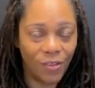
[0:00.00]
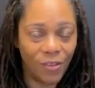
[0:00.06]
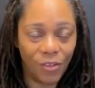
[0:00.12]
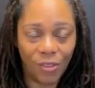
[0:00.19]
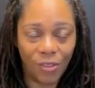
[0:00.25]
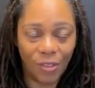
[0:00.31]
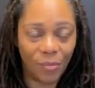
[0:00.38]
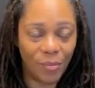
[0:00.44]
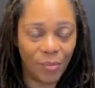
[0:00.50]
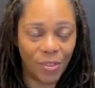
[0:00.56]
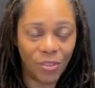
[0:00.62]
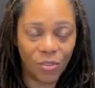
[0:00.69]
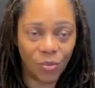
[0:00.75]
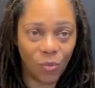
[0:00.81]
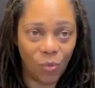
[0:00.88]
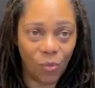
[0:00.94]
you're going to
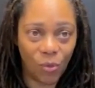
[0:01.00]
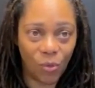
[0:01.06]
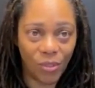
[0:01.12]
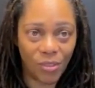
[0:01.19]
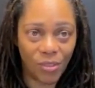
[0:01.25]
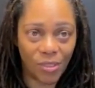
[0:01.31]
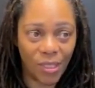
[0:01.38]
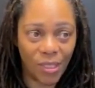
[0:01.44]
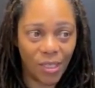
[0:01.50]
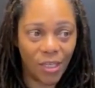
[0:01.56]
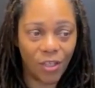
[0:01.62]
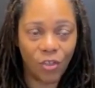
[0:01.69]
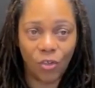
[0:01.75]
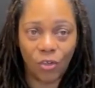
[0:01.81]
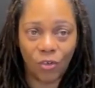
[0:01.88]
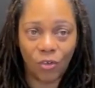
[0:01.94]
miss the wants,
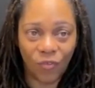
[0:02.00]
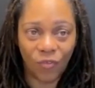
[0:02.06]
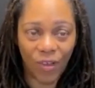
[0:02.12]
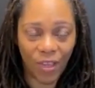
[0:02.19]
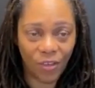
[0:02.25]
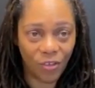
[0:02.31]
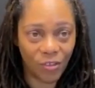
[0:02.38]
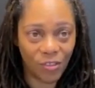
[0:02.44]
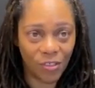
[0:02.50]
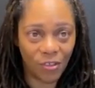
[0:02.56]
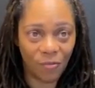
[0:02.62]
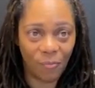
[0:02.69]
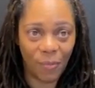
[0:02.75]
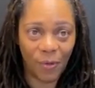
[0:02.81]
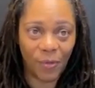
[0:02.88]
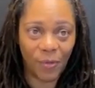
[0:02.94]
and you're going to find
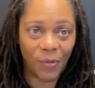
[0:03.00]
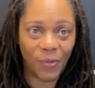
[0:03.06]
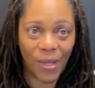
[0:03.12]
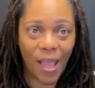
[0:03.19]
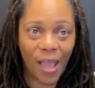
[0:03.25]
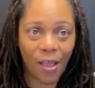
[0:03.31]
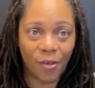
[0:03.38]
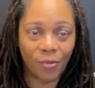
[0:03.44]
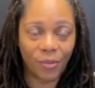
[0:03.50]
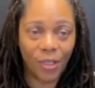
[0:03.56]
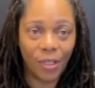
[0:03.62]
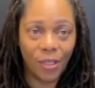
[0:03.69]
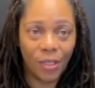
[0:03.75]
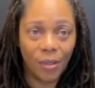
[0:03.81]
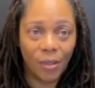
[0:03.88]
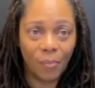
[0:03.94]
yourself burned out,
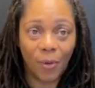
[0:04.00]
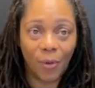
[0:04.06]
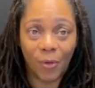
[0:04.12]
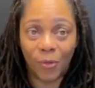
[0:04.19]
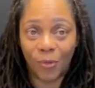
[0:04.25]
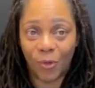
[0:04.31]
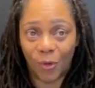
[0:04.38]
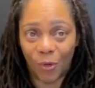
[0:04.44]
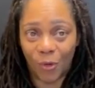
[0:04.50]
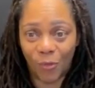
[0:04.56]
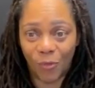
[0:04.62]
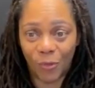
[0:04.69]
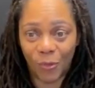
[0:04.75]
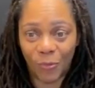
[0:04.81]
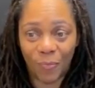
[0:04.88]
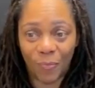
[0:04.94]
burned
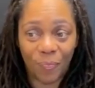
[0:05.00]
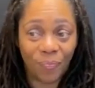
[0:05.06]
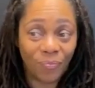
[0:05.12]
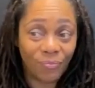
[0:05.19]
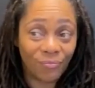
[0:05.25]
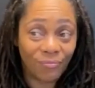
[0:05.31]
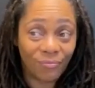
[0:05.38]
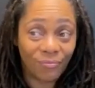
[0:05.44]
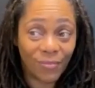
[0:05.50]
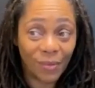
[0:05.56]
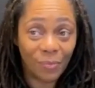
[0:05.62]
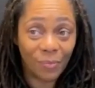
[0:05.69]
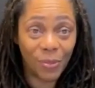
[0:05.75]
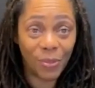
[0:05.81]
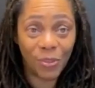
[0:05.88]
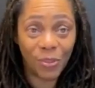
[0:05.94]
over,
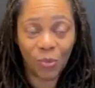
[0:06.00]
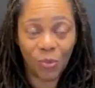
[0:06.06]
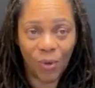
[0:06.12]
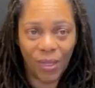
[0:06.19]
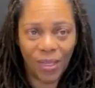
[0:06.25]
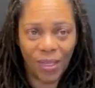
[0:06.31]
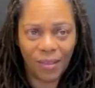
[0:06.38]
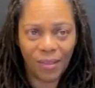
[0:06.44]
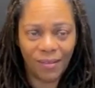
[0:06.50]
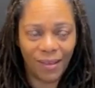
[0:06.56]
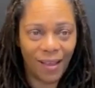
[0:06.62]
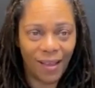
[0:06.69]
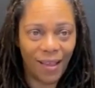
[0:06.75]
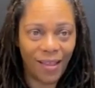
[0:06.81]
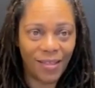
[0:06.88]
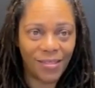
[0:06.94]
pushed away,
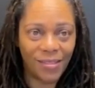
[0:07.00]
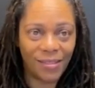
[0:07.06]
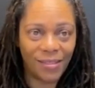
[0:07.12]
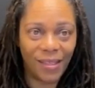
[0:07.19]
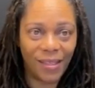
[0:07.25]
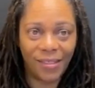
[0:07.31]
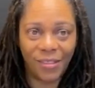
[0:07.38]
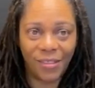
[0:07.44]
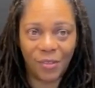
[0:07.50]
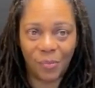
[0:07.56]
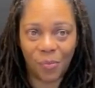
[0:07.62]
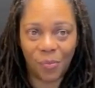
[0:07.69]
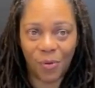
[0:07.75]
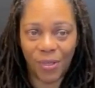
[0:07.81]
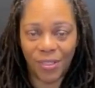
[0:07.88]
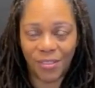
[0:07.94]
isolated,
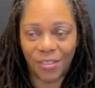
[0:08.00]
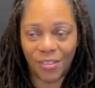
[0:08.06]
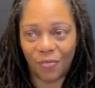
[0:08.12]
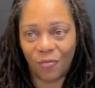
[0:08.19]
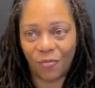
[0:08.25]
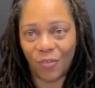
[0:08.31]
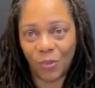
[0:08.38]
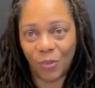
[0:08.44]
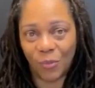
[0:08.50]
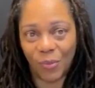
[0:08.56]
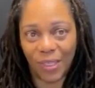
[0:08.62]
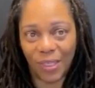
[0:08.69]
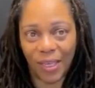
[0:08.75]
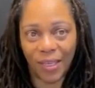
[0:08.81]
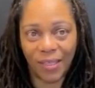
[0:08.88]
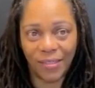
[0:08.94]
depressed, filled
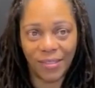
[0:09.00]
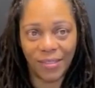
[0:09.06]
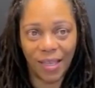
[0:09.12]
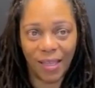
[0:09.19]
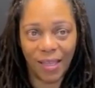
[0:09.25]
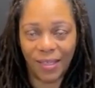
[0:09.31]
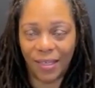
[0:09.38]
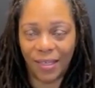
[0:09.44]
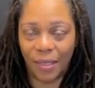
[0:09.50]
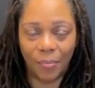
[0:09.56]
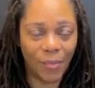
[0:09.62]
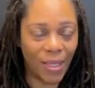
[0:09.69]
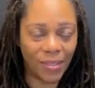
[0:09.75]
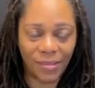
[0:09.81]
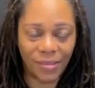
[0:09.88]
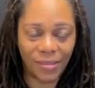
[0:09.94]
with anxiety. And I'm
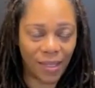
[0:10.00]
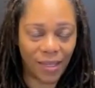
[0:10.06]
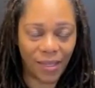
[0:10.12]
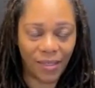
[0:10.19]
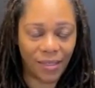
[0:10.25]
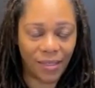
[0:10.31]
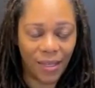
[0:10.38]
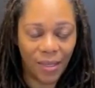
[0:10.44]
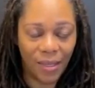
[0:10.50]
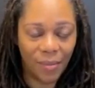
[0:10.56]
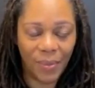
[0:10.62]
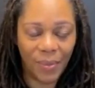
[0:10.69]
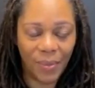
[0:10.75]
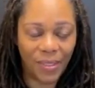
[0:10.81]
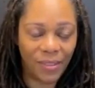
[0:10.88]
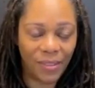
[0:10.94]
not saying
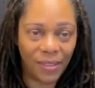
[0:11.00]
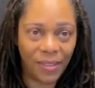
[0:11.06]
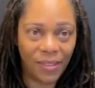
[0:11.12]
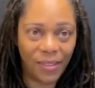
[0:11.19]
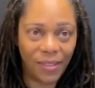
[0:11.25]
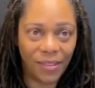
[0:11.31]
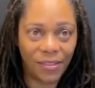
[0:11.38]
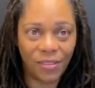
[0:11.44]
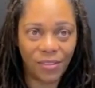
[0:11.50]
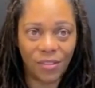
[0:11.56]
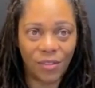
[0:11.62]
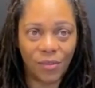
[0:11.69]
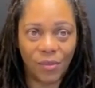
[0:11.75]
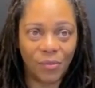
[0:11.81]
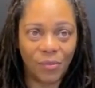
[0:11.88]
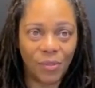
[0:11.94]
being needed is the
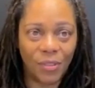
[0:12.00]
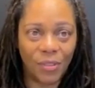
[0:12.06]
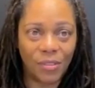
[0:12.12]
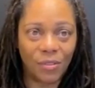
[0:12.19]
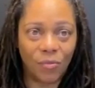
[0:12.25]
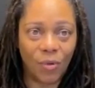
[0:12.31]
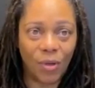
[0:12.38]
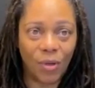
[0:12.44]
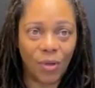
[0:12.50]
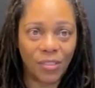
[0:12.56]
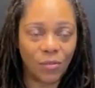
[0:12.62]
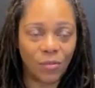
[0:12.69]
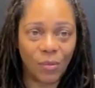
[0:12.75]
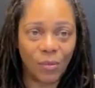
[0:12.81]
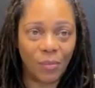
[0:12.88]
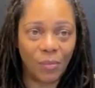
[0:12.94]
only reason why
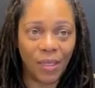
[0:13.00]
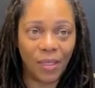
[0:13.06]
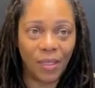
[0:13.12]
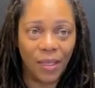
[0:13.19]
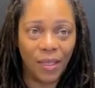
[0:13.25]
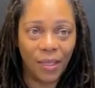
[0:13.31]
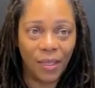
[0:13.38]
someone may